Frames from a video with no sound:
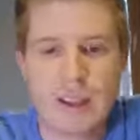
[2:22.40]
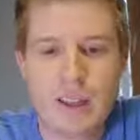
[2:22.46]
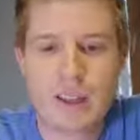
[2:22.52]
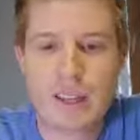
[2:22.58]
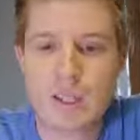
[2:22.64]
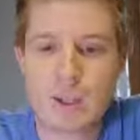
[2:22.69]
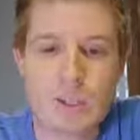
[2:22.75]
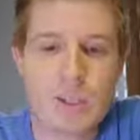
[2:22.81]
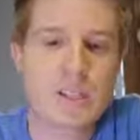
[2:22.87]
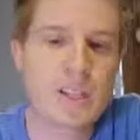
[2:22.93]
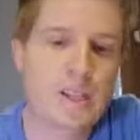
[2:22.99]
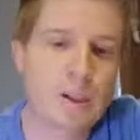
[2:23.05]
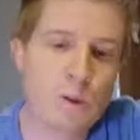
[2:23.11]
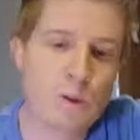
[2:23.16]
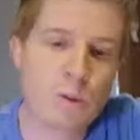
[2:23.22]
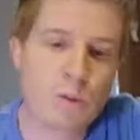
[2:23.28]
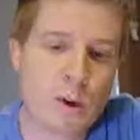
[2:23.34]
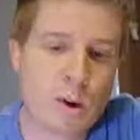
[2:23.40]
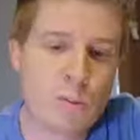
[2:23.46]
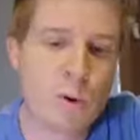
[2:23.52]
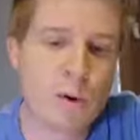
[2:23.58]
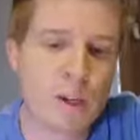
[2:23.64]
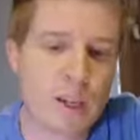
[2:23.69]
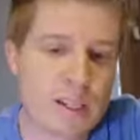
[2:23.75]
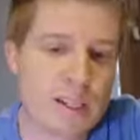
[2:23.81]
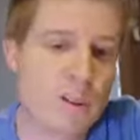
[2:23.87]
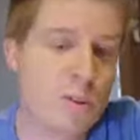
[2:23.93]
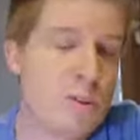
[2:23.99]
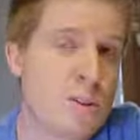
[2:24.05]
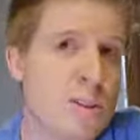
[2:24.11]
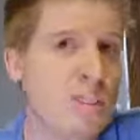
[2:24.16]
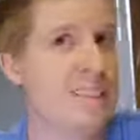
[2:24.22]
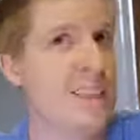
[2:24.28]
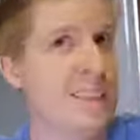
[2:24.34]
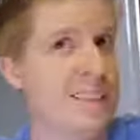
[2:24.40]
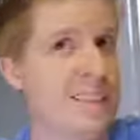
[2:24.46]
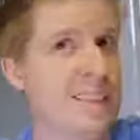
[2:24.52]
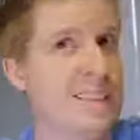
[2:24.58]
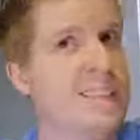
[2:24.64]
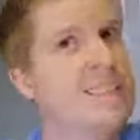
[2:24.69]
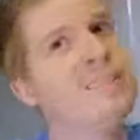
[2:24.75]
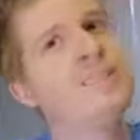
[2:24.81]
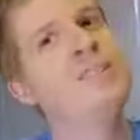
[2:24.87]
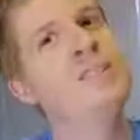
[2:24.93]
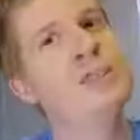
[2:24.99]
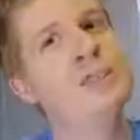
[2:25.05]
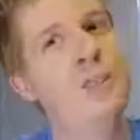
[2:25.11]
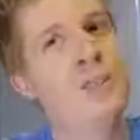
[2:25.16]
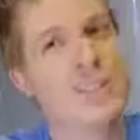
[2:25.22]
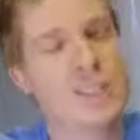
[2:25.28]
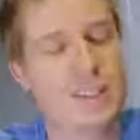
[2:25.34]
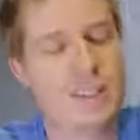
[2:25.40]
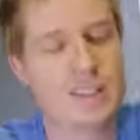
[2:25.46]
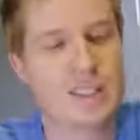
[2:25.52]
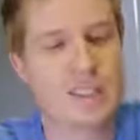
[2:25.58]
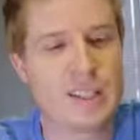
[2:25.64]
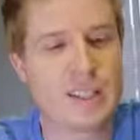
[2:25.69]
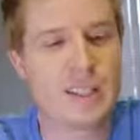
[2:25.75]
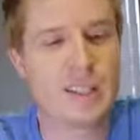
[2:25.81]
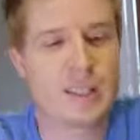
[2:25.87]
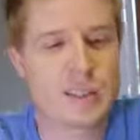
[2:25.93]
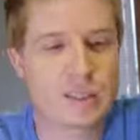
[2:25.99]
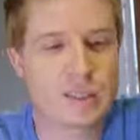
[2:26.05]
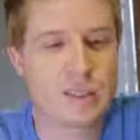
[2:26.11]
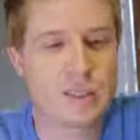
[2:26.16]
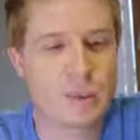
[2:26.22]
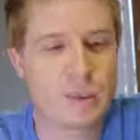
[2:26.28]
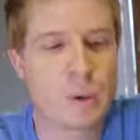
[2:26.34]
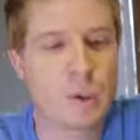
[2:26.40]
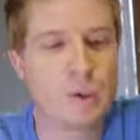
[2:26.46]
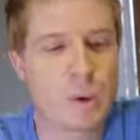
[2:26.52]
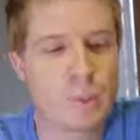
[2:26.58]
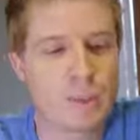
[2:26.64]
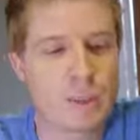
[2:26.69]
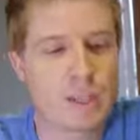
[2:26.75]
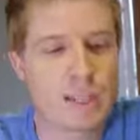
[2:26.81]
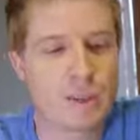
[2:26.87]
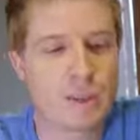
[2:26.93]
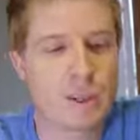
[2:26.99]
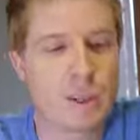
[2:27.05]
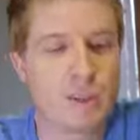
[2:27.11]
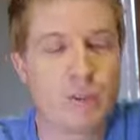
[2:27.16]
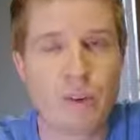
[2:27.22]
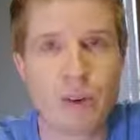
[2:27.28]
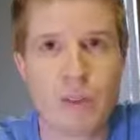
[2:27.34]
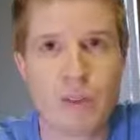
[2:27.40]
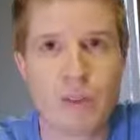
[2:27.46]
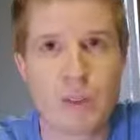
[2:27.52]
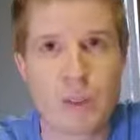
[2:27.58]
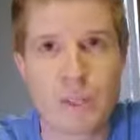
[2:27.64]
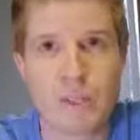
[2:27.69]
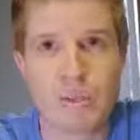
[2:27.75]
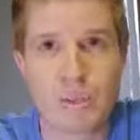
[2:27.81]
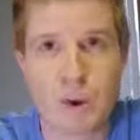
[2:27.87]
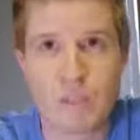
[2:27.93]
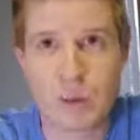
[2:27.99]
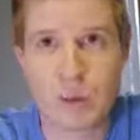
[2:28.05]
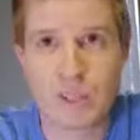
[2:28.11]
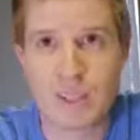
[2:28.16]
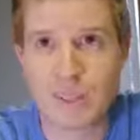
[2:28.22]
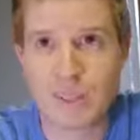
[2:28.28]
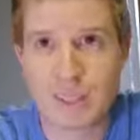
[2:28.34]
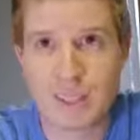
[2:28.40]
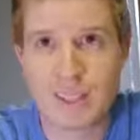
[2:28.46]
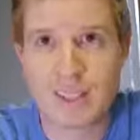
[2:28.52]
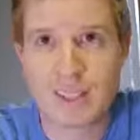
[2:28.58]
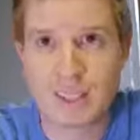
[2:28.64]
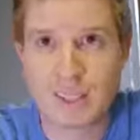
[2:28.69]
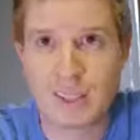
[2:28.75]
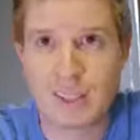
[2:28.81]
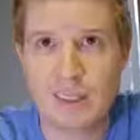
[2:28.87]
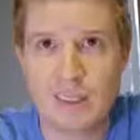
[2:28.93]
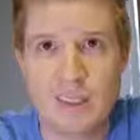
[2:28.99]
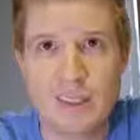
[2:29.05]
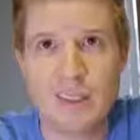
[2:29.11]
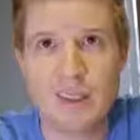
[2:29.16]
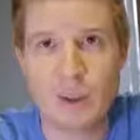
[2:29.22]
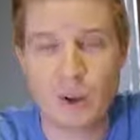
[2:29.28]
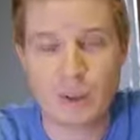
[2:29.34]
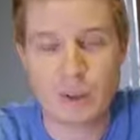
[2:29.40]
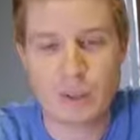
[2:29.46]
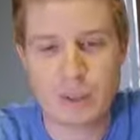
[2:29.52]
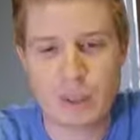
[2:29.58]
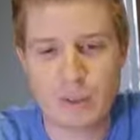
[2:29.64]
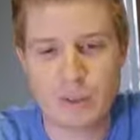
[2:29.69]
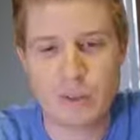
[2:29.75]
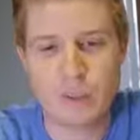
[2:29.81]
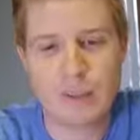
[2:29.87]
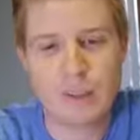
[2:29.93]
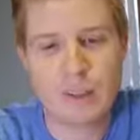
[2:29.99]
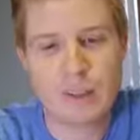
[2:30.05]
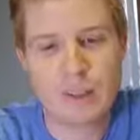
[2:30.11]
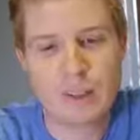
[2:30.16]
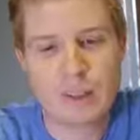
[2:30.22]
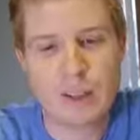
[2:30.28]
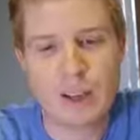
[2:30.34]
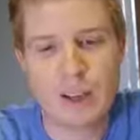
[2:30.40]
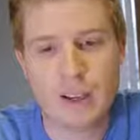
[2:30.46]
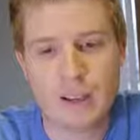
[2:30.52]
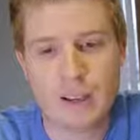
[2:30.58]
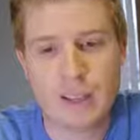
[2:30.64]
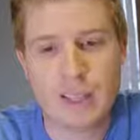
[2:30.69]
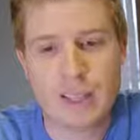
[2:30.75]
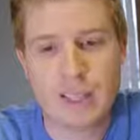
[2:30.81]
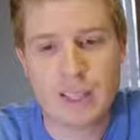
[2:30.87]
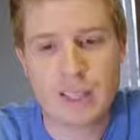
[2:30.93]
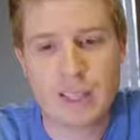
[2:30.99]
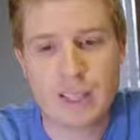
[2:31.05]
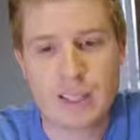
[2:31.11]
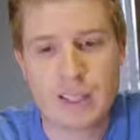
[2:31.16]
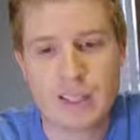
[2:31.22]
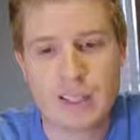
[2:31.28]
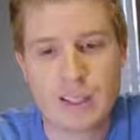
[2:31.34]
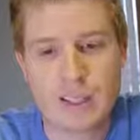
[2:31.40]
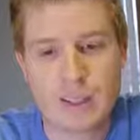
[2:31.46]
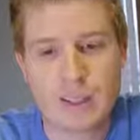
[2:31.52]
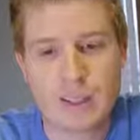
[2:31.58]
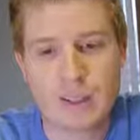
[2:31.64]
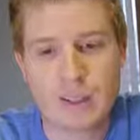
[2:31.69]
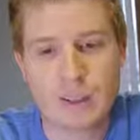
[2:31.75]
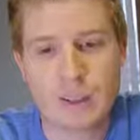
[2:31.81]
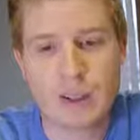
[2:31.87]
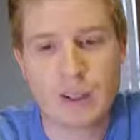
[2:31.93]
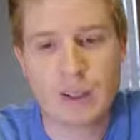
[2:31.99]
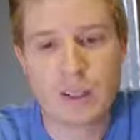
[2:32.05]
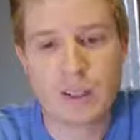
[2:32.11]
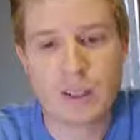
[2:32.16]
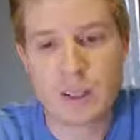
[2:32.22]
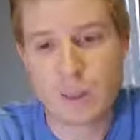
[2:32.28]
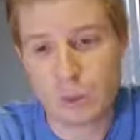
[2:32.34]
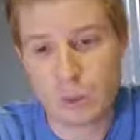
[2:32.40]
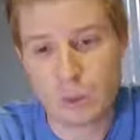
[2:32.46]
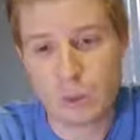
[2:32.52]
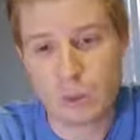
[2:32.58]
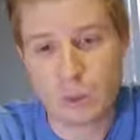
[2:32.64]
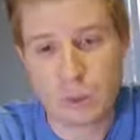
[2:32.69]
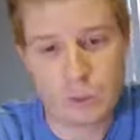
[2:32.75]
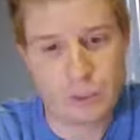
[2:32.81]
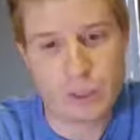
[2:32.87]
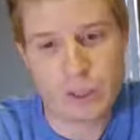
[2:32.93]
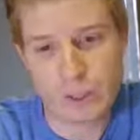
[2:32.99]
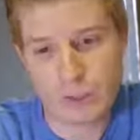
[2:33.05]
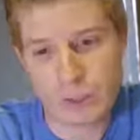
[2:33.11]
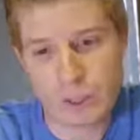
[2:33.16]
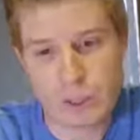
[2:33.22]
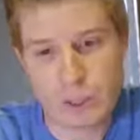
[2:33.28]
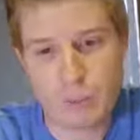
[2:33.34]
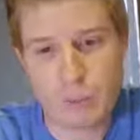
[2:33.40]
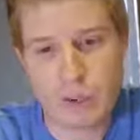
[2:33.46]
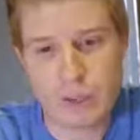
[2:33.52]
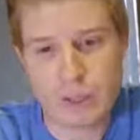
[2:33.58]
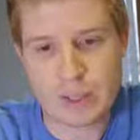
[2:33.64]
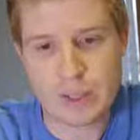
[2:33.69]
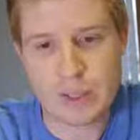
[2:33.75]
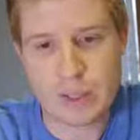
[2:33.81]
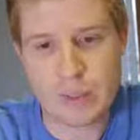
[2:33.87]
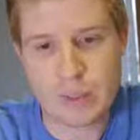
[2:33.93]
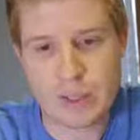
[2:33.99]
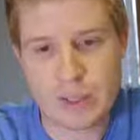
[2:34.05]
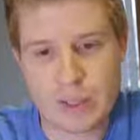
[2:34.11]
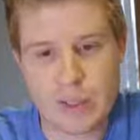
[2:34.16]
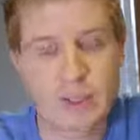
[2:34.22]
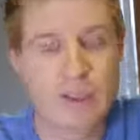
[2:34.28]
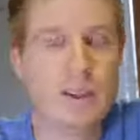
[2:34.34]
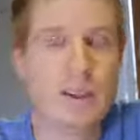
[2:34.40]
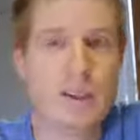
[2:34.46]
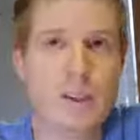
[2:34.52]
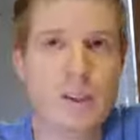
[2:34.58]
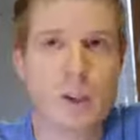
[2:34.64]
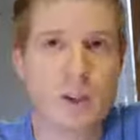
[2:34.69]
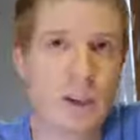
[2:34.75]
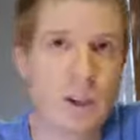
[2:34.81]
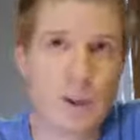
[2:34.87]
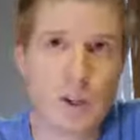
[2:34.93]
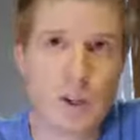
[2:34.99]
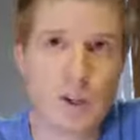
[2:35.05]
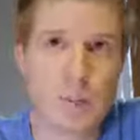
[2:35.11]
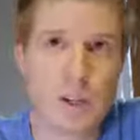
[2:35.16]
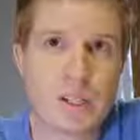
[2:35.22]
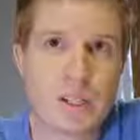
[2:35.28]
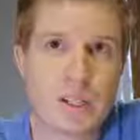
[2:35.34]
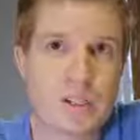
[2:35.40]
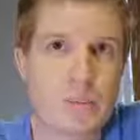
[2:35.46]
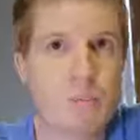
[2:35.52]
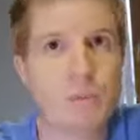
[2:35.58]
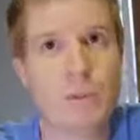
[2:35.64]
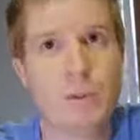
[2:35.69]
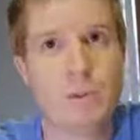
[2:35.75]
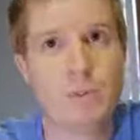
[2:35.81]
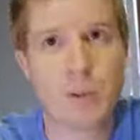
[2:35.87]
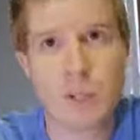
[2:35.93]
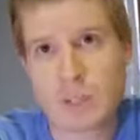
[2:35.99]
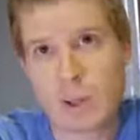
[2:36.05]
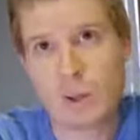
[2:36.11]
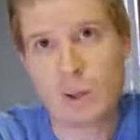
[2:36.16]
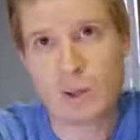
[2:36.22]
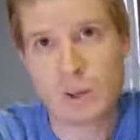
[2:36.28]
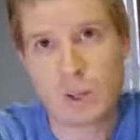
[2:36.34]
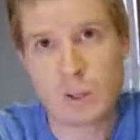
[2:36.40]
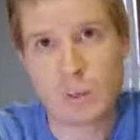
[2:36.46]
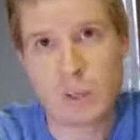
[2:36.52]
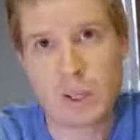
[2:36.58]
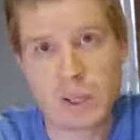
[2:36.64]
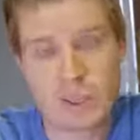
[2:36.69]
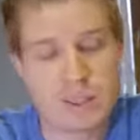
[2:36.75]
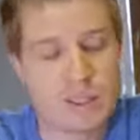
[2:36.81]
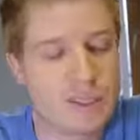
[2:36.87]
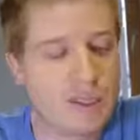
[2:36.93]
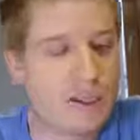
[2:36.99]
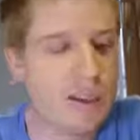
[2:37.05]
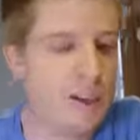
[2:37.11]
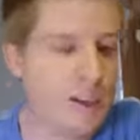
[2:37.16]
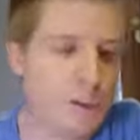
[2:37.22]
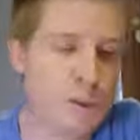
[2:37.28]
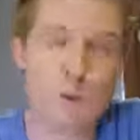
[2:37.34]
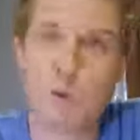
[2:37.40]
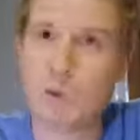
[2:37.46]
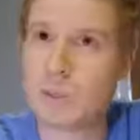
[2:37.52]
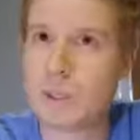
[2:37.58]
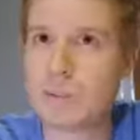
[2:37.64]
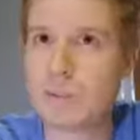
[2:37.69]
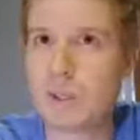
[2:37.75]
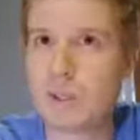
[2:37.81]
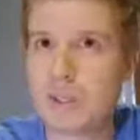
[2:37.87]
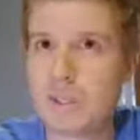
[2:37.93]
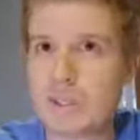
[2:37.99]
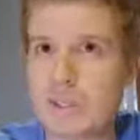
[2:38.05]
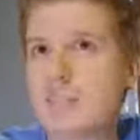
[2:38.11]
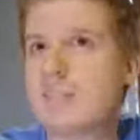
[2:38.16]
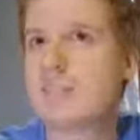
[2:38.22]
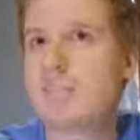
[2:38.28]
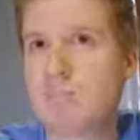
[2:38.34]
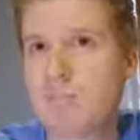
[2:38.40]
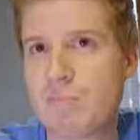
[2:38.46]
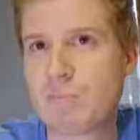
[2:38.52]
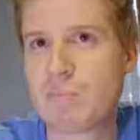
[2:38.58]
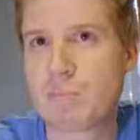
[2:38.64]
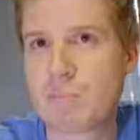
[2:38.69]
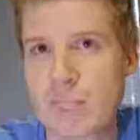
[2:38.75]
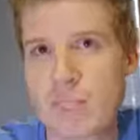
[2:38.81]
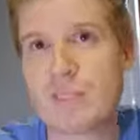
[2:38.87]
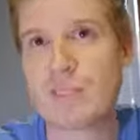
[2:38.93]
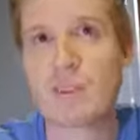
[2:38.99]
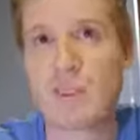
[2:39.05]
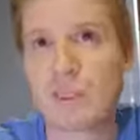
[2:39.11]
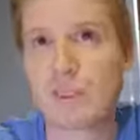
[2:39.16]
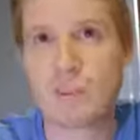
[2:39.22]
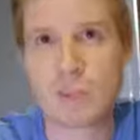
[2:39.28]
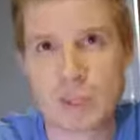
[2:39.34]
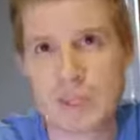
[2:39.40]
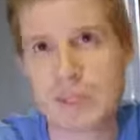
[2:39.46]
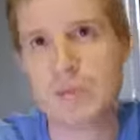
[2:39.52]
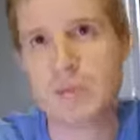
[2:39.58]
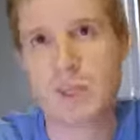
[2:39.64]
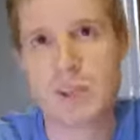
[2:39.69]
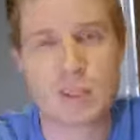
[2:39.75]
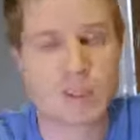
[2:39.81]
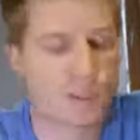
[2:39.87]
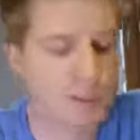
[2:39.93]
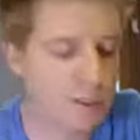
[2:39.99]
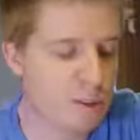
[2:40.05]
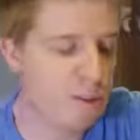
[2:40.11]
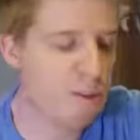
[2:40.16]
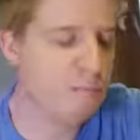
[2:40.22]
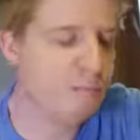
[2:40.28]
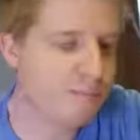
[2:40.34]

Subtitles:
There's also something called the robot exclusion standard, which is a nice thing. Most websites have a little file which is robots.txt on the server, and that says to Google or other things that are browsing automatically, you can look at those pages, but please don't look at those pages. And Google simply just doesn't look at them because it was asked not to.